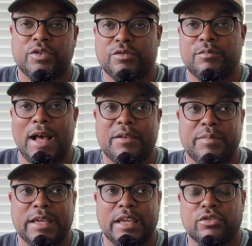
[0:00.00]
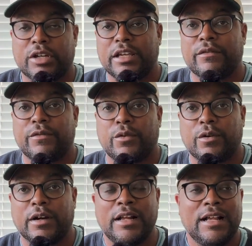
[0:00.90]
who might be looking
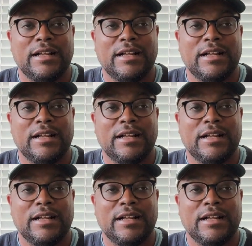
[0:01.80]
for